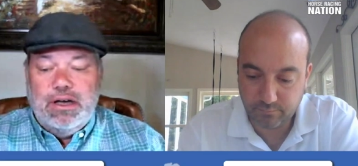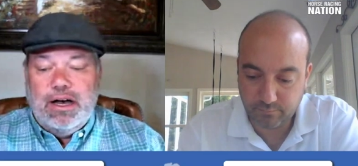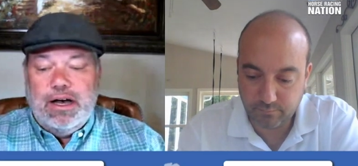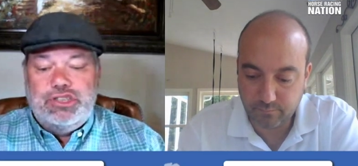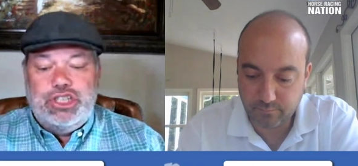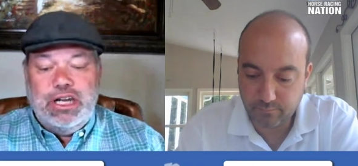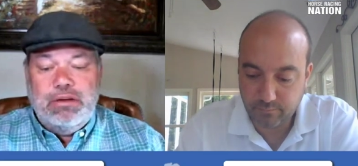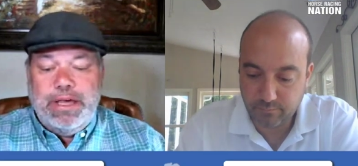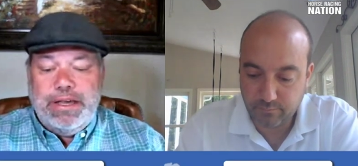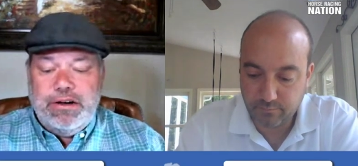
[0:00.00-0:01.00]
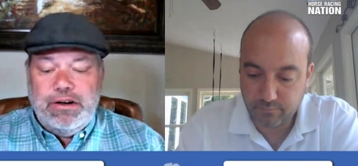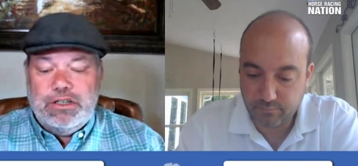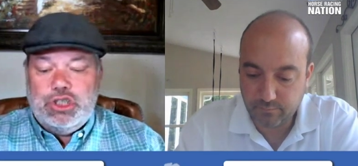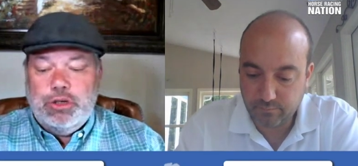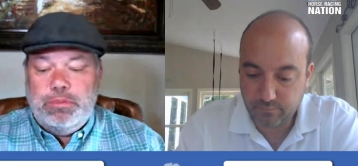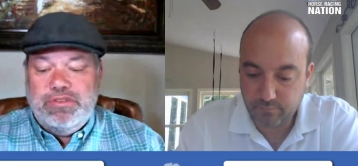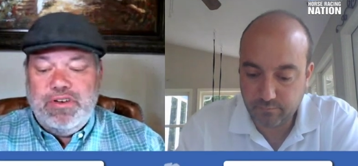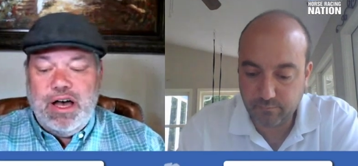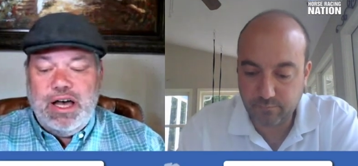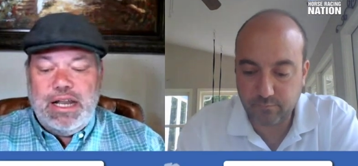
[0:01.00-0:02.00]
Speaker 1: Uh, Maker,
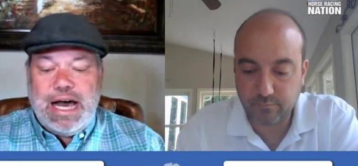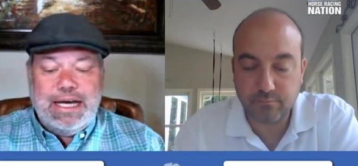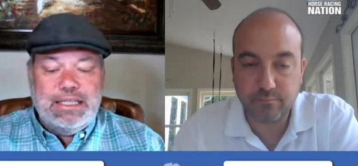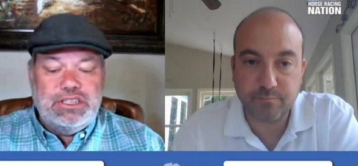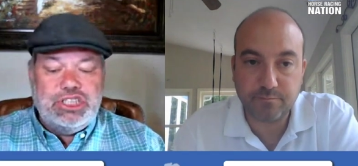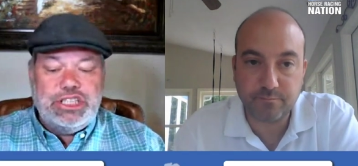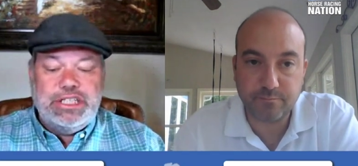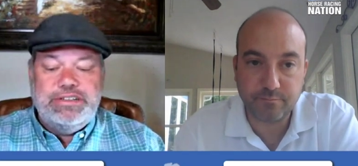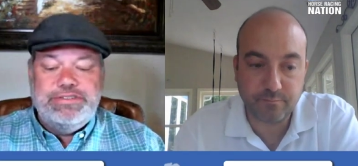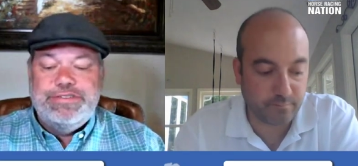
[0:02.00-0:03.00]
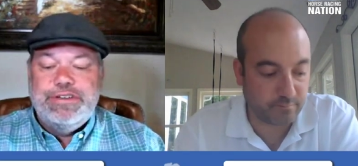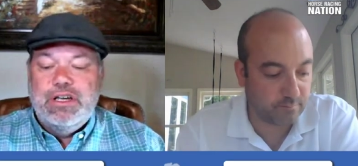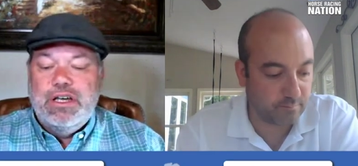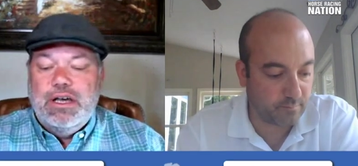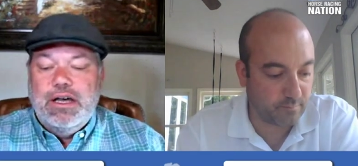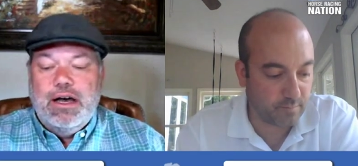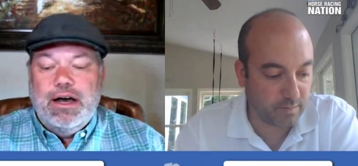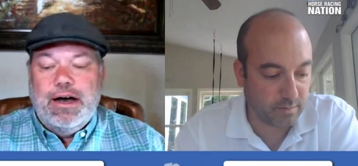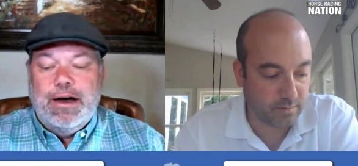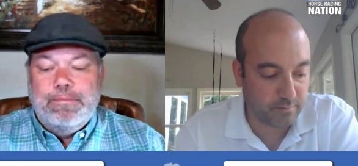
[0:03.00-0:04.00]
Tribhuvan, Highland Chief,
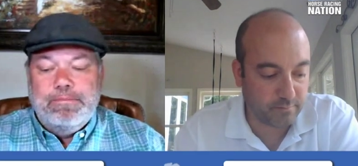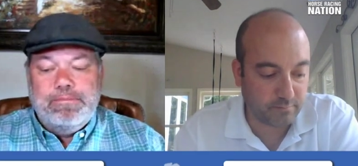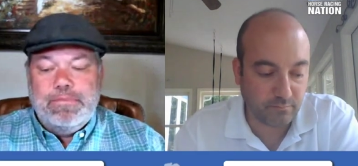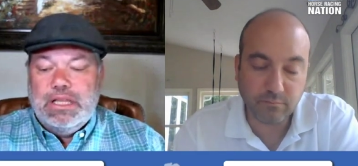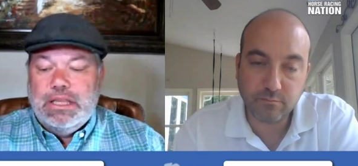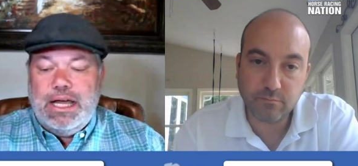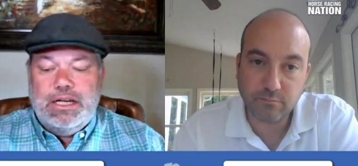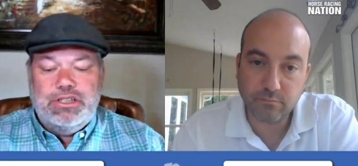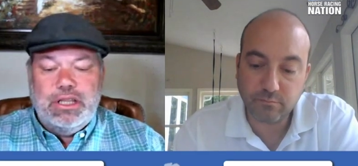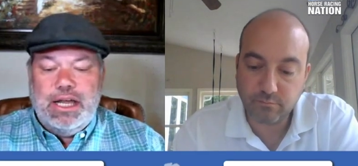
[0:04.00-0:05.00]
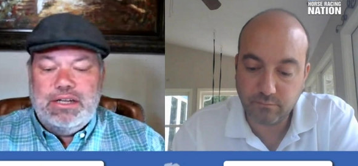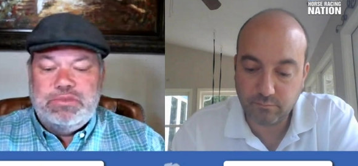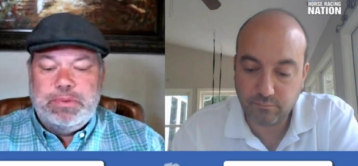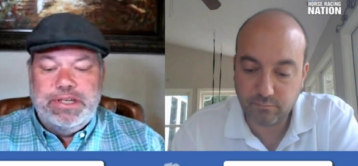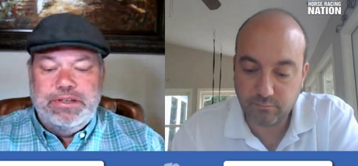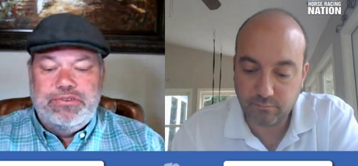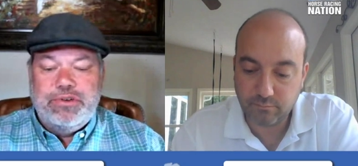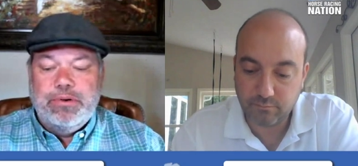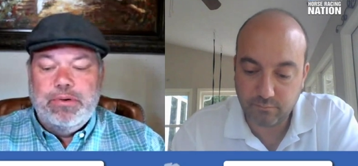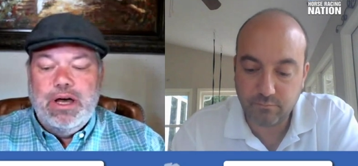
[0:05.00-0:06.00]
a um, lot of lot of speed.
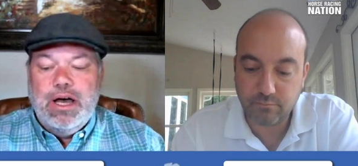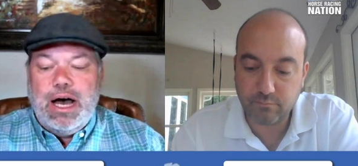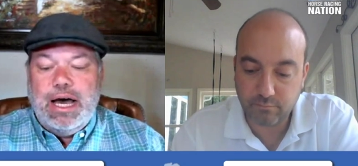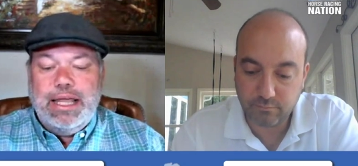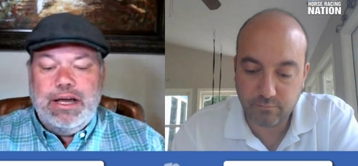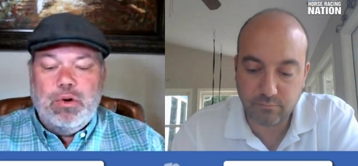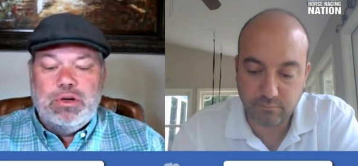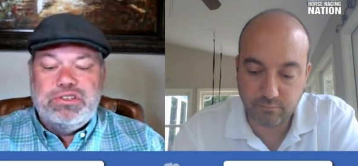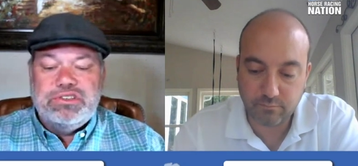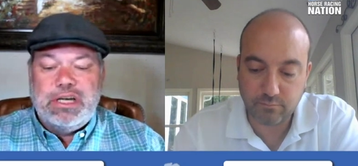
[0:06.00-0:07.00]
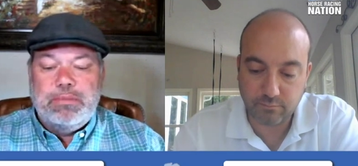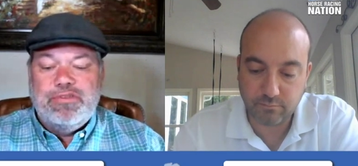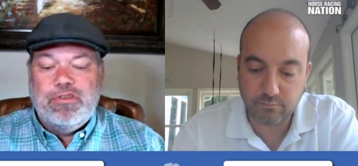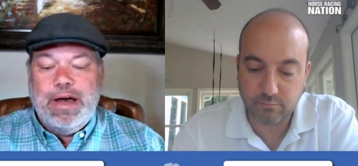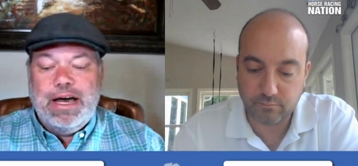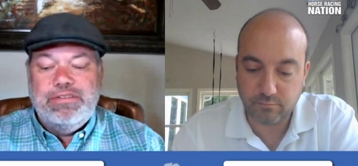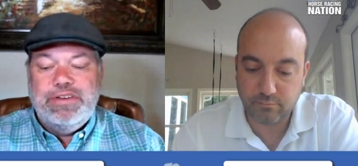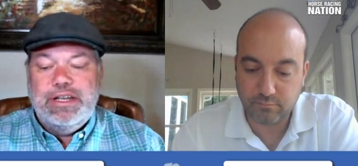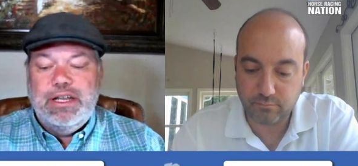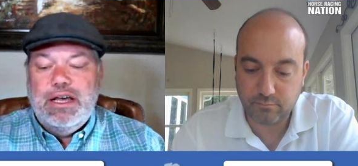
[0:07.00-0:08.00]
So I like horses coming from out
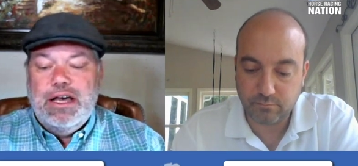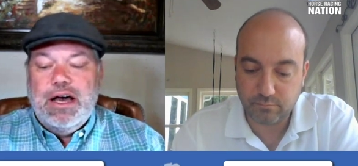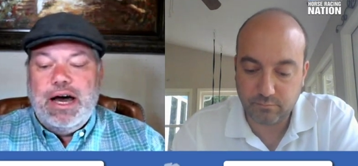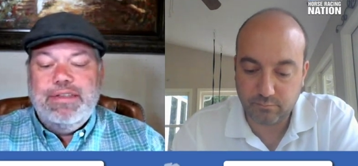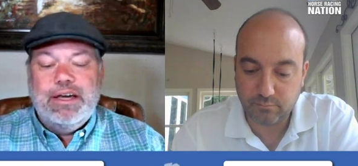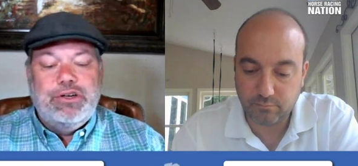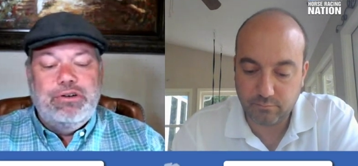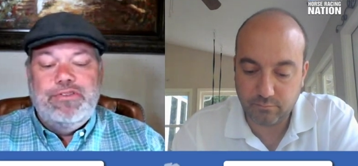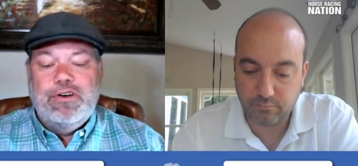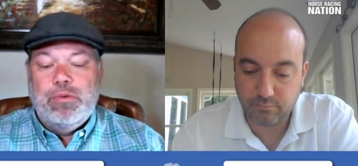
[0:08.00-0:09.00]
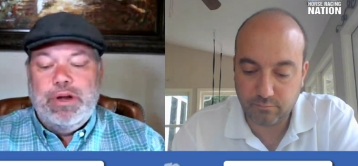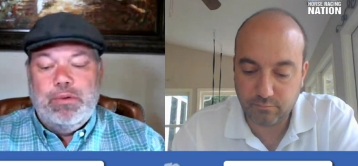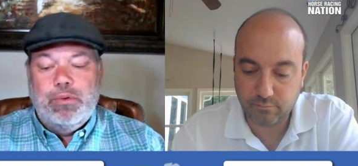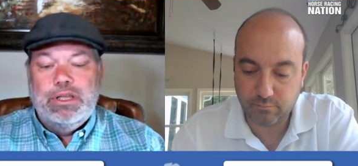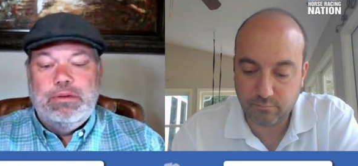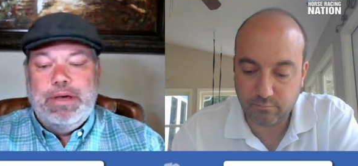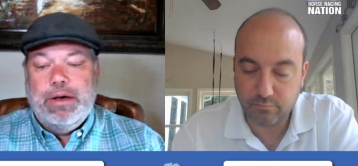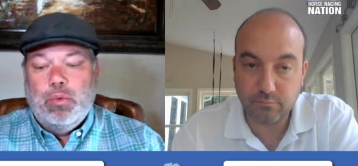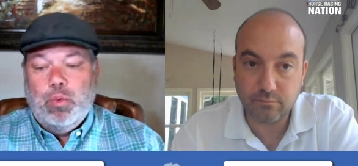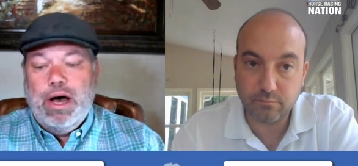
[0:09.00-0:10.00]
of it. I thought Gufo ran really
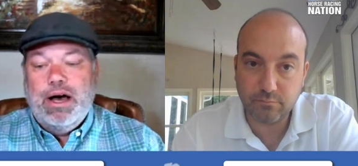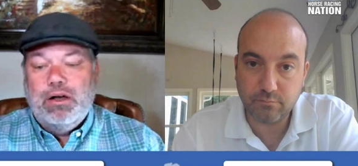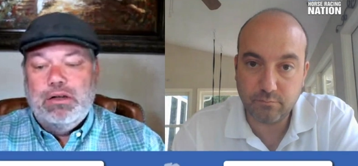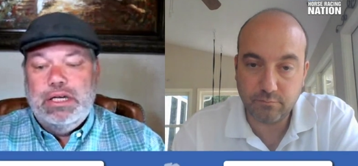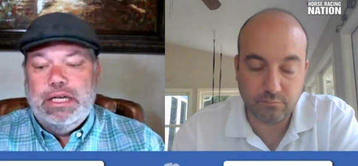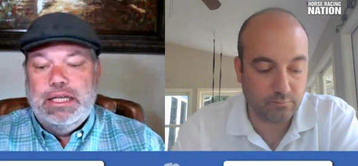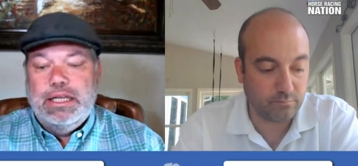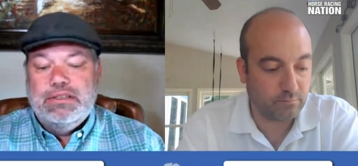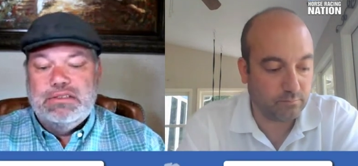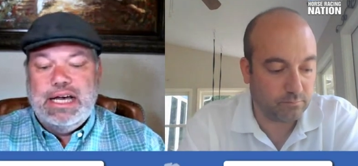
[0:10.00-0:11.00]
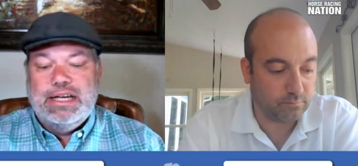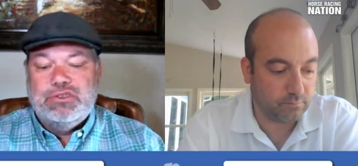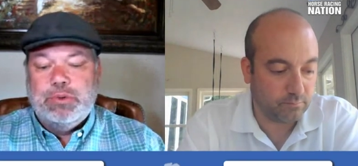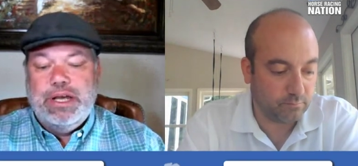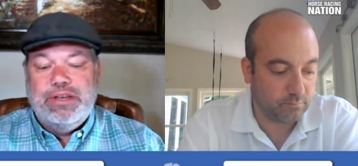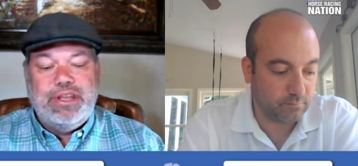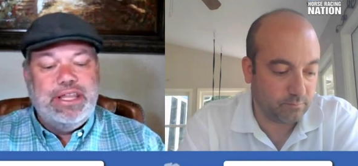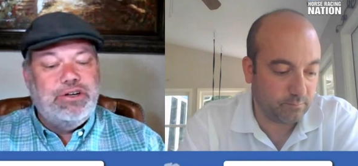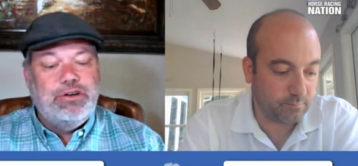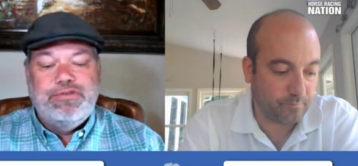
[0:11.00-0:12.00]
bit well in his last race.
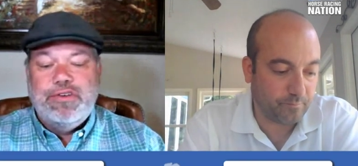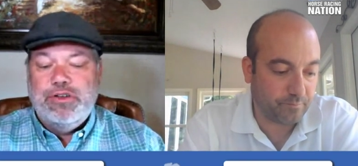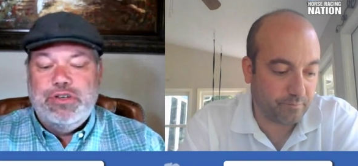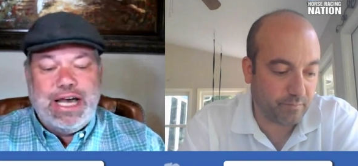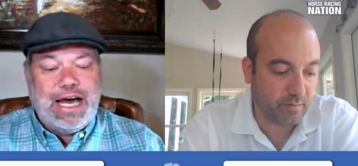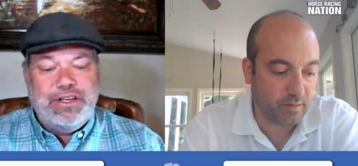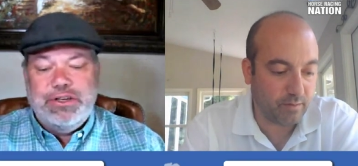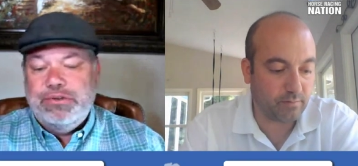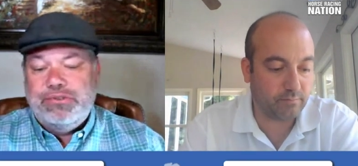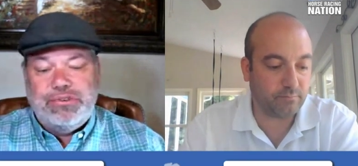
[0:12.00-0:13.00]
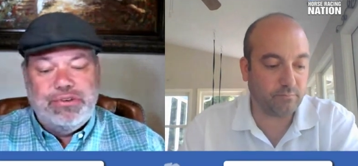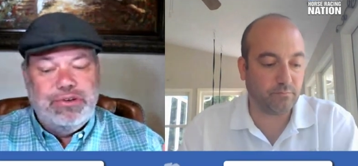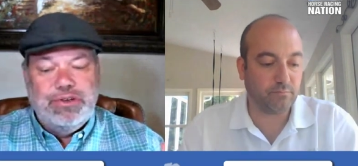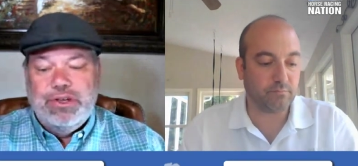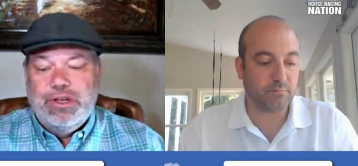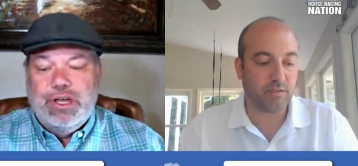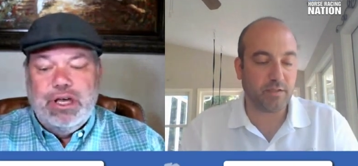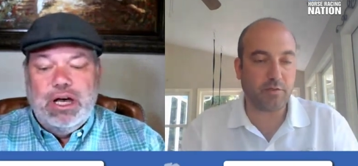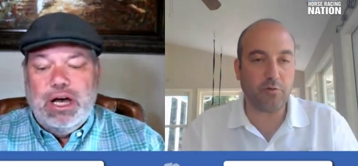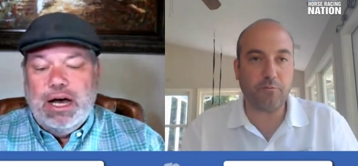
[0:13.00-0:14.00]
I think Gufo you got to use.
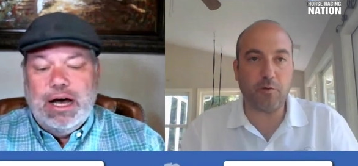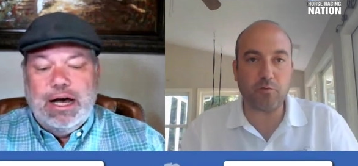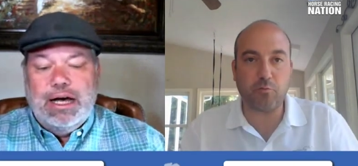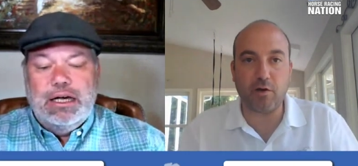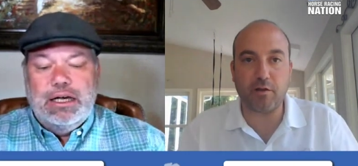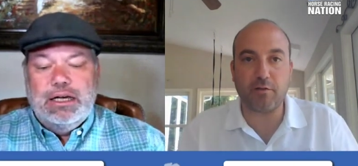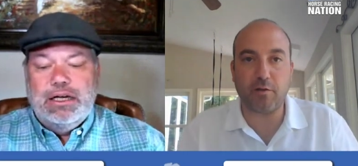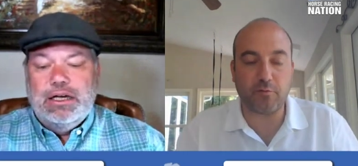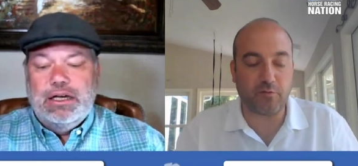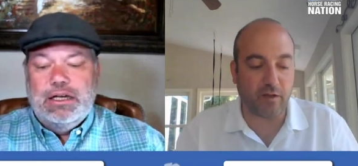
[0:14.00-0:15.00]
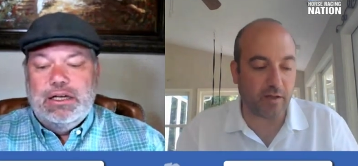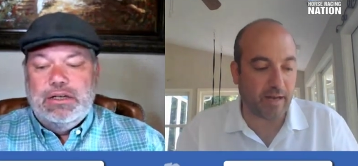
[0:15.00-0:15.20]
Gufo uh, is
Speaker 2: uh, one of those uh,